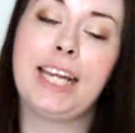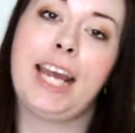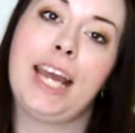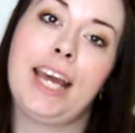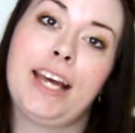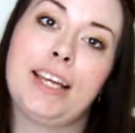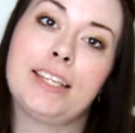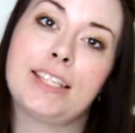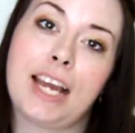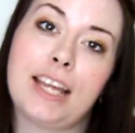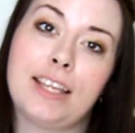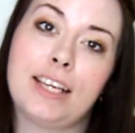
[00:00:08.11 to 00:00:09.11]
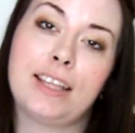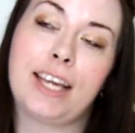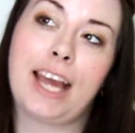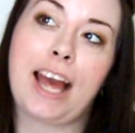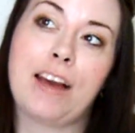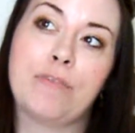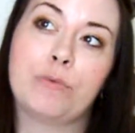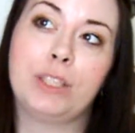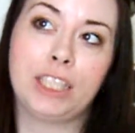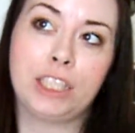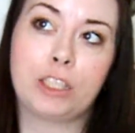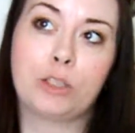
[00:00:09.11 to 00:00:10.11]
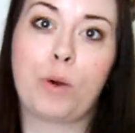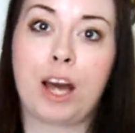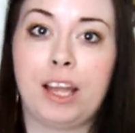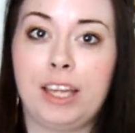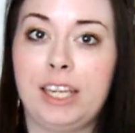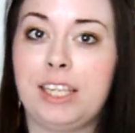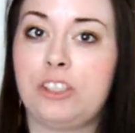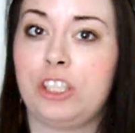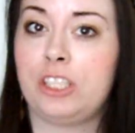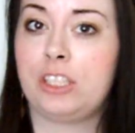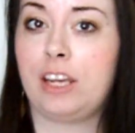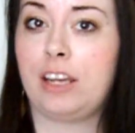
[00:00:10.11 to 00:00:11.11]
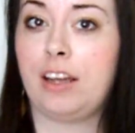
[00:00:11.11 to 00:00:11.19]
and I think they have really good qualities, each